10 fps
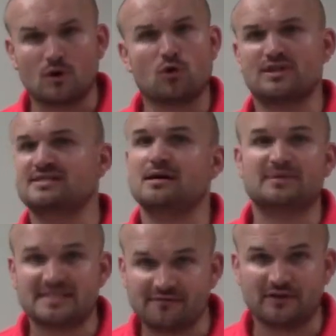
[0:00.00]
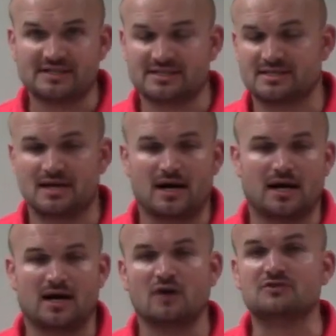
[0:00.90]
or the sum and difference
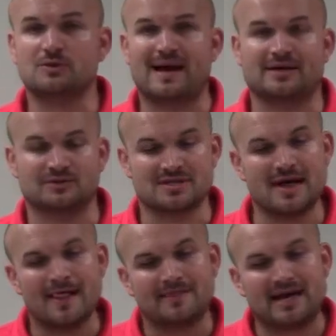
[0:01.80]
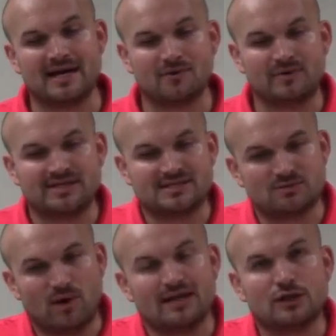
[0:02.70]
uh, of two angles, then we
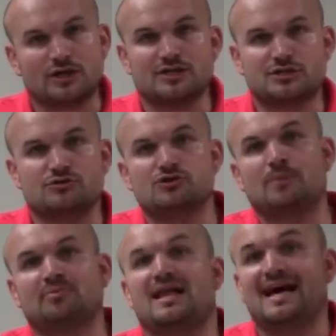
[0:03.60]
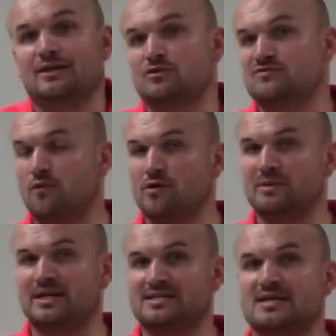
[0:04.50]
want to look into applying those
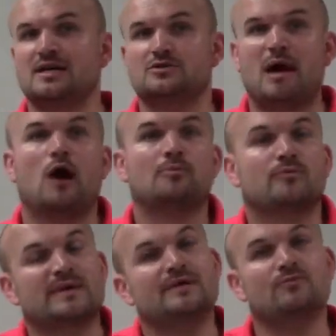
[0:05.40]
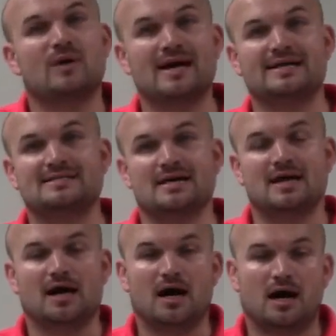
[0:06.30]
formulas to help rewrite
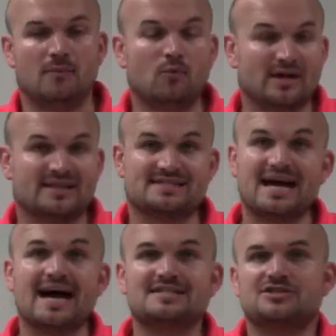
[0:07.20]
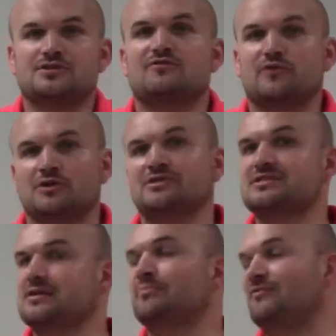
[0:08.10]
um, one of the sides to further
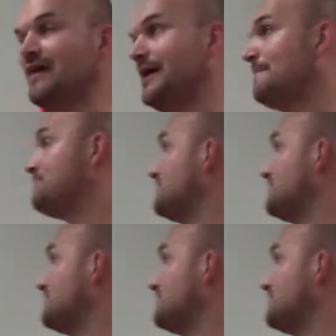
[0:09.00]
simplify it.